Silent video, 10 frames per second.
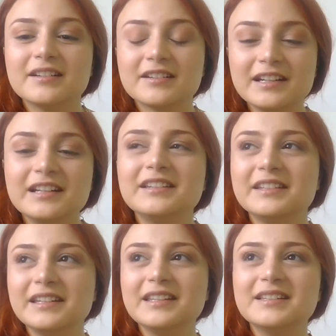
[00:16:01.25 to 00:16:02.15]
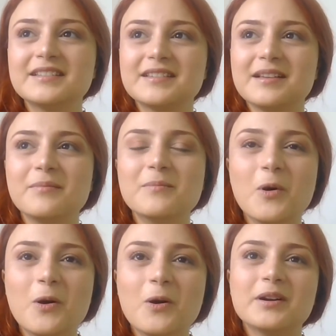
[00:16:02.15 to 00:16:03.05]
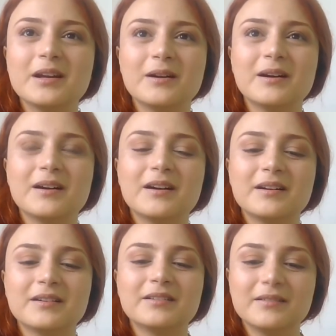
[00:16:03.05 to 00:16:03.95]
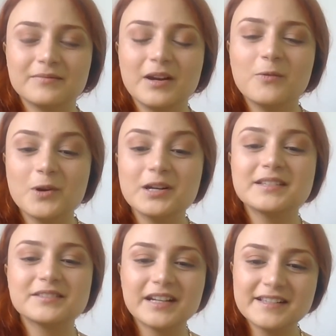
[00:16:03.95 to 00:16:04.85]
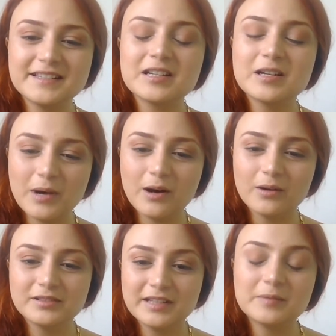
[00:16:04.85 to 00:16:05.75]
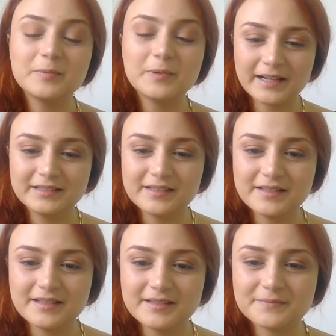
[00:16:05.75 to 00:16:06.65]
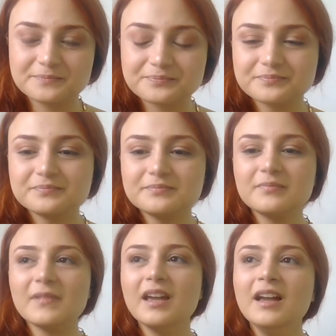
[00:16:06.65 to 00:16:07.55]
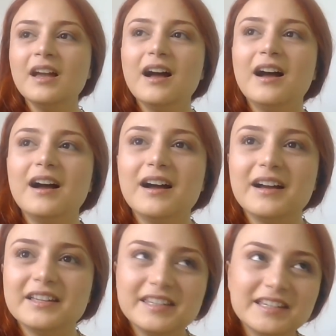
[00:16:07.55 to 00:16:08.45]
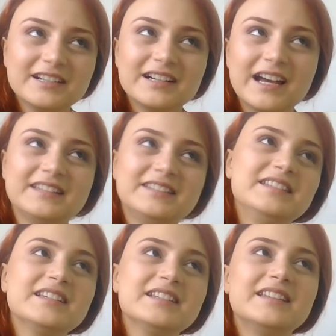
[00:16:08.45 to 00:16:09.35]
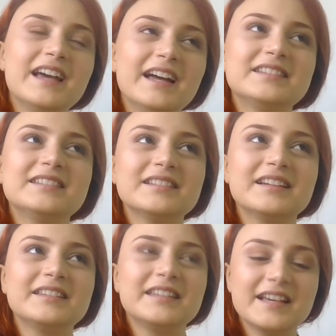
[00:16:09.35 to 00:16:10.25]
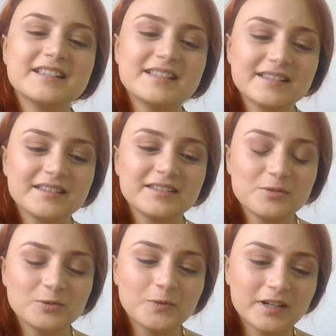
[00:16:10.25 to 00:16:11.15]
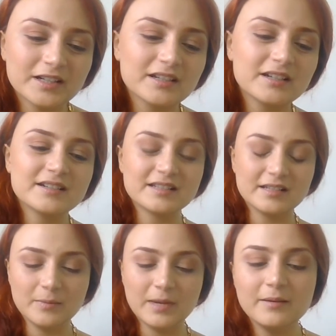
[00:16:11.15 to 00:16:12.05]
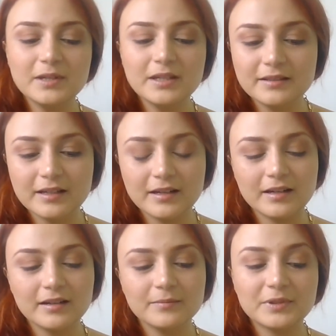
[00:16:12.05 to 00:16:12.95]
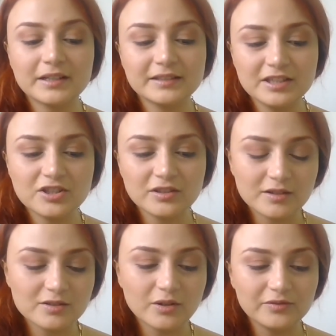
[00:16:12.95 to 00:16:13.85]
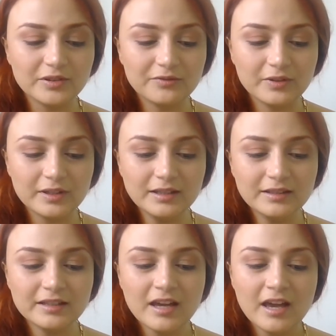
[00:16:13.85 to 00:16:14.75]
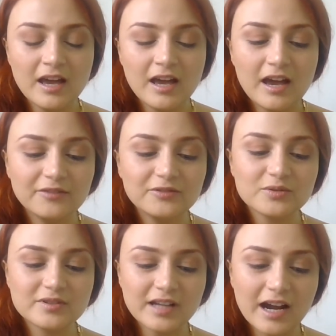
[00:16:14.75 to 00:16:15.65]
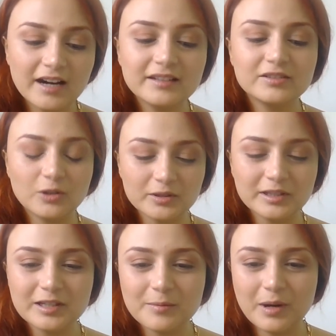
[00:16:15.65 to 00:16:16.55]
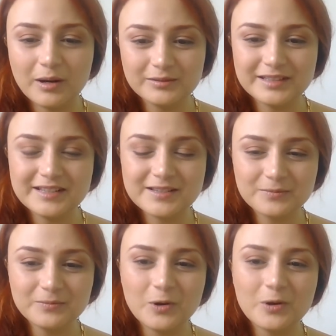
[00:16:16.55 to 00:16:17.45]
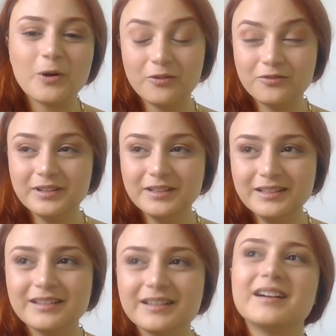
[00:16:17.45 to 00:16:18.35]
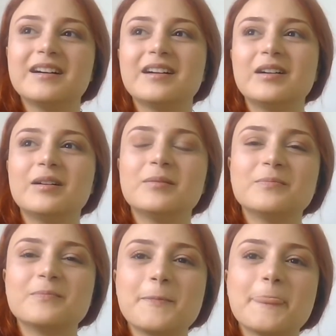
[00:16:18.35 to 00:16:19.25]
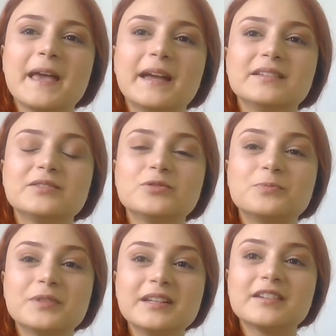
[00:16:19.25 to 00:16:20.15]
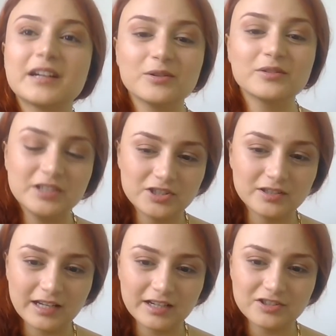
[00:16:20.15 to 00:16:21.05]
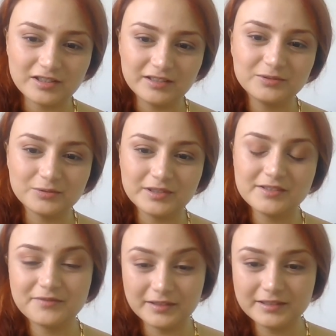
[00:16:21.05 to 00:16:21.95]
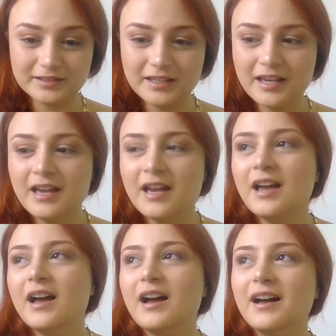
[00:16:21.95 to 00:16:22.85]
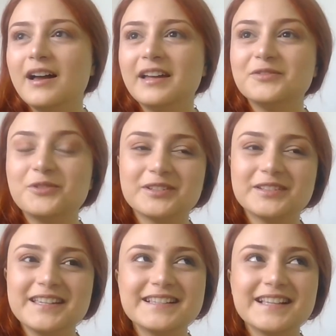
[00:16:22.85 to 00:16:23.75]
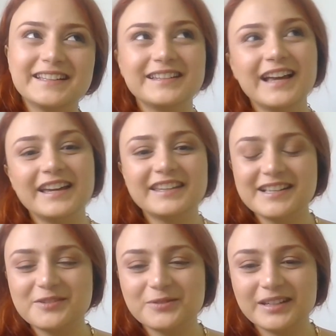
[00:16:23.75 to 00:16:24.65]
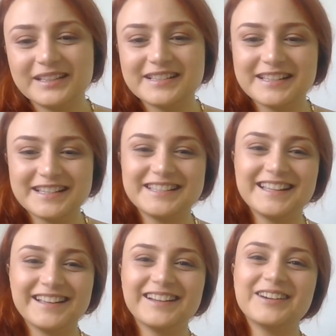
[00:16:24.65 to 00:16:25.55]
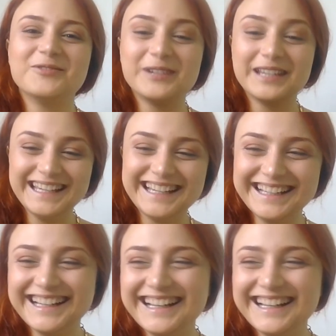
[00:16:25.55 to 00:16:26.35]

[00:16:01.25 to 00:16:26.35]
really need some more uh, awareness raising about their practices. Uh, here, I think that uh, yes, youth workers and maybe the practitioners of the field have to start talking about this more often uh, mm, and to bring recognition actually to this field. Uh, and for this, I, I guess exists uh, we